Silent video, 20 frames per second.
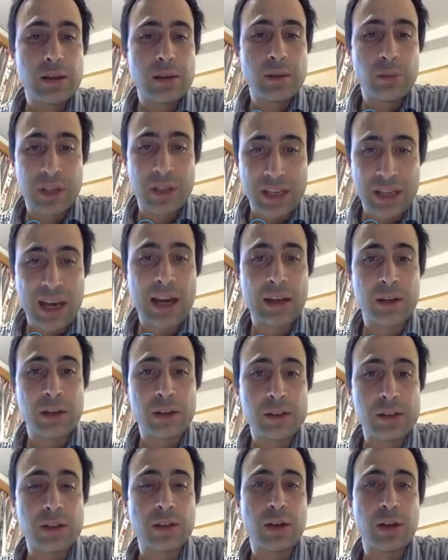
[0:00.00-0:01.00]

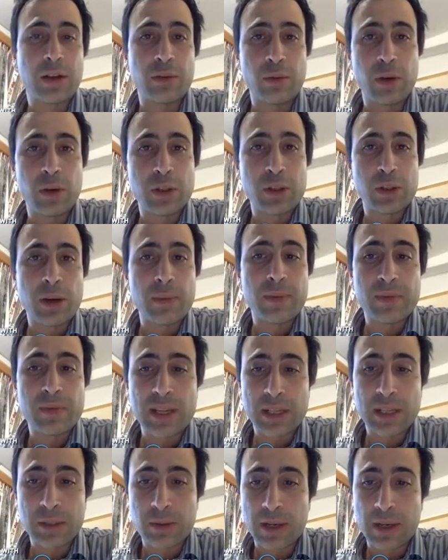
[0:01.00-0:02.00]
Regardless of what type of
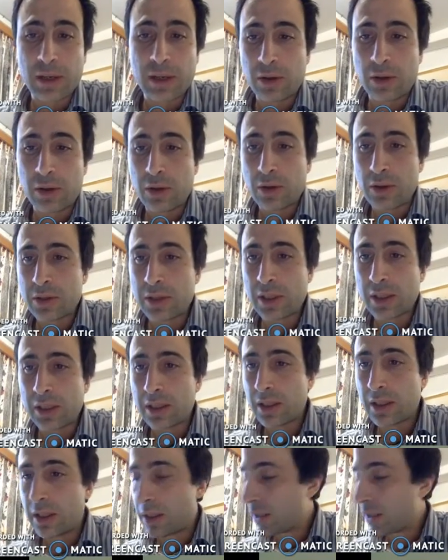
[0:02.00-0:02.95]
tax rate you're using.